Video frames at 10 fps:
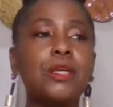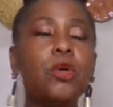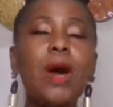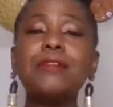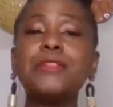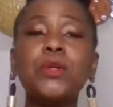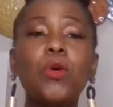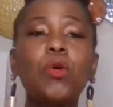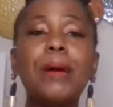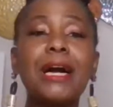You have to
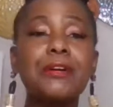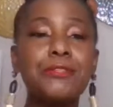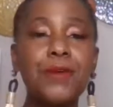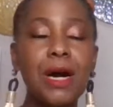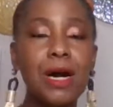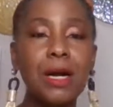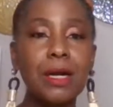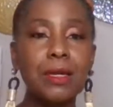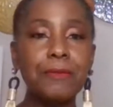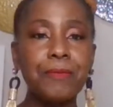go back
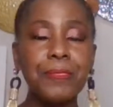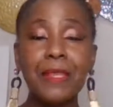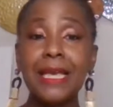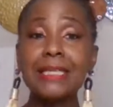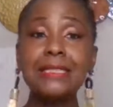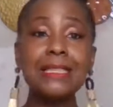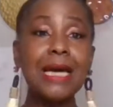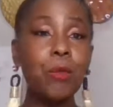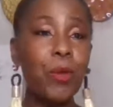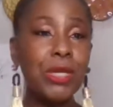far. Is it
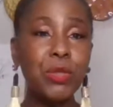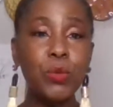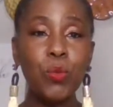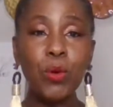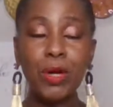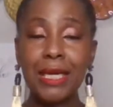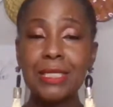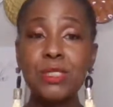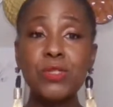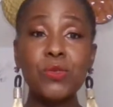that when you were
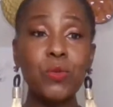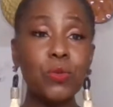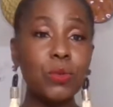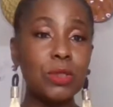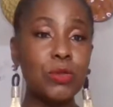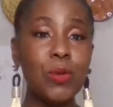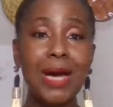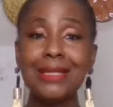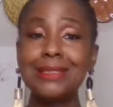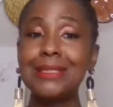in school, you
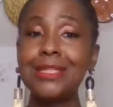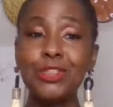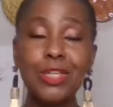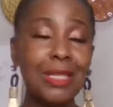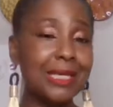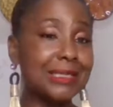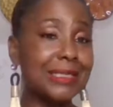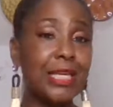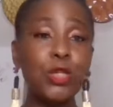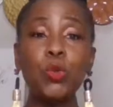had a teacher that
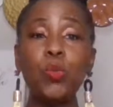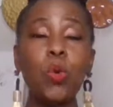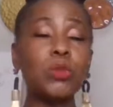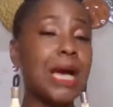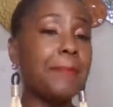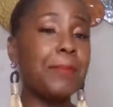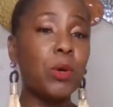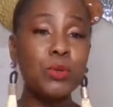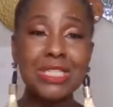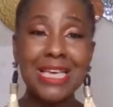said you won't
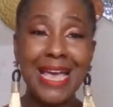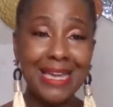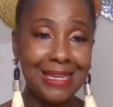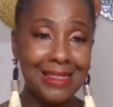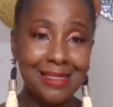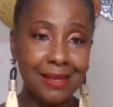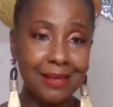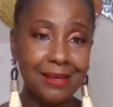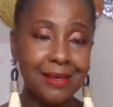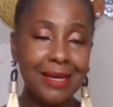amount to
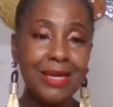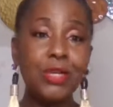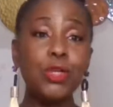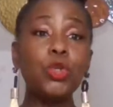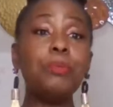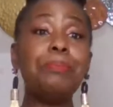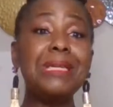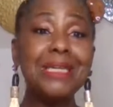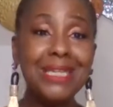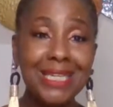anything? You
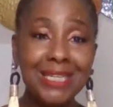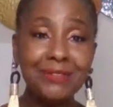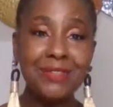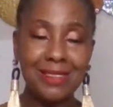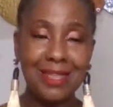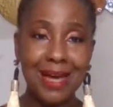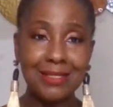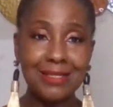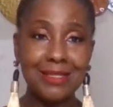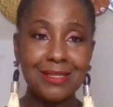believed
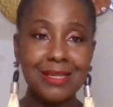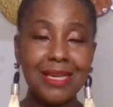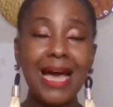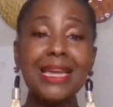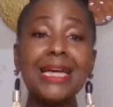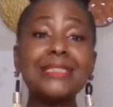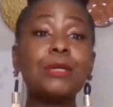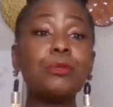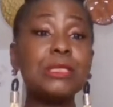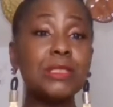that. And as
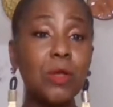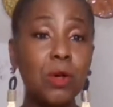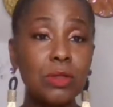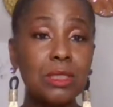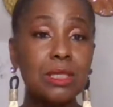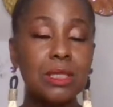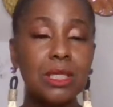a result,